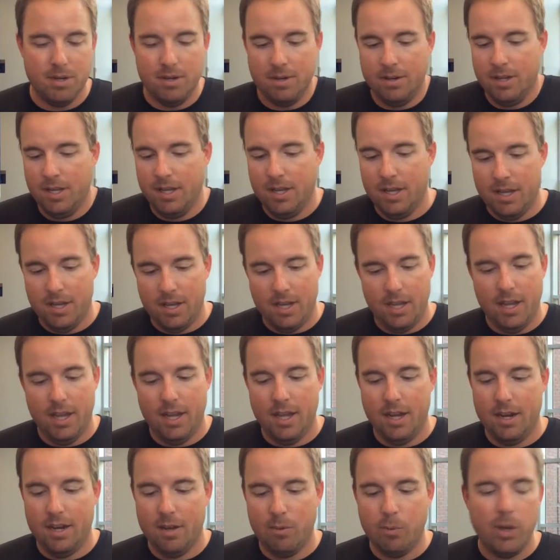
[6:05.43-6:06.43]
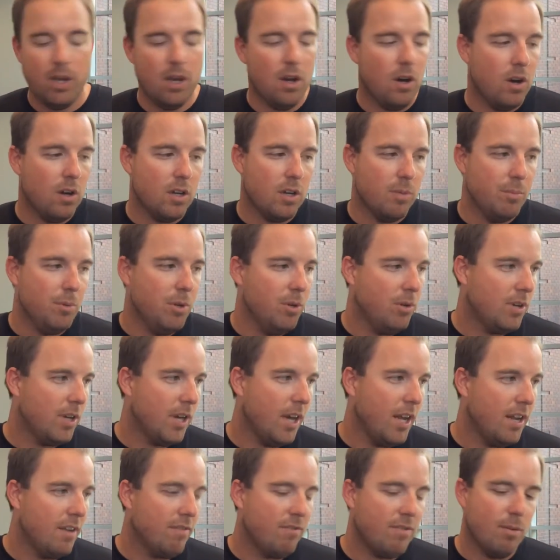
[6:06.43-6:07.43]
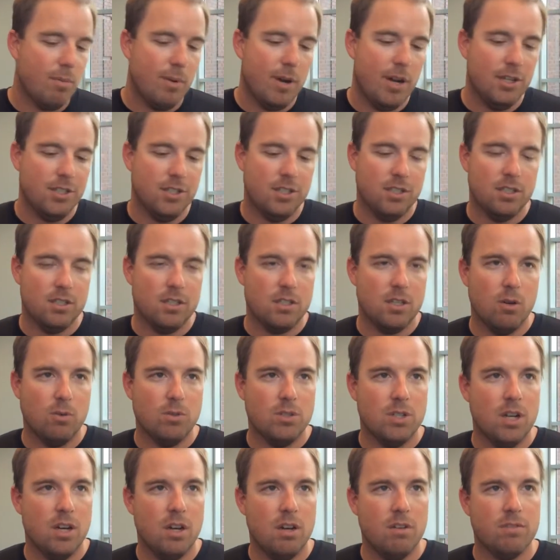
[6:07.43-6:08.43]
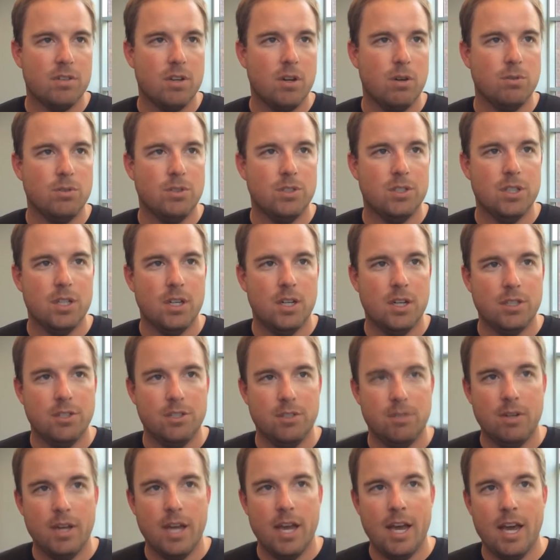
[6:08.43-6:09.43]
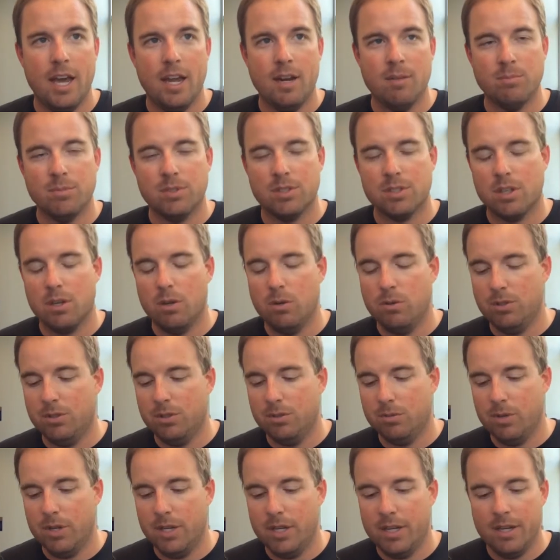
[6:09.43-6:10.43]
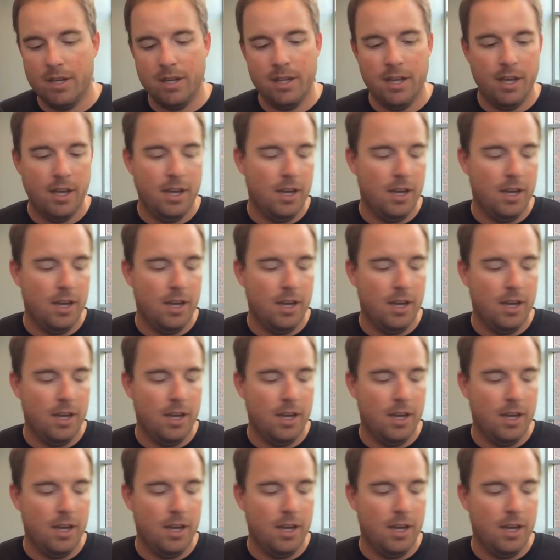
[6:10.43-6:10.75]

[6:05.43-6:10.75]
And we all communicate information, Coach Huff, Coach Adams, Coach Ridd,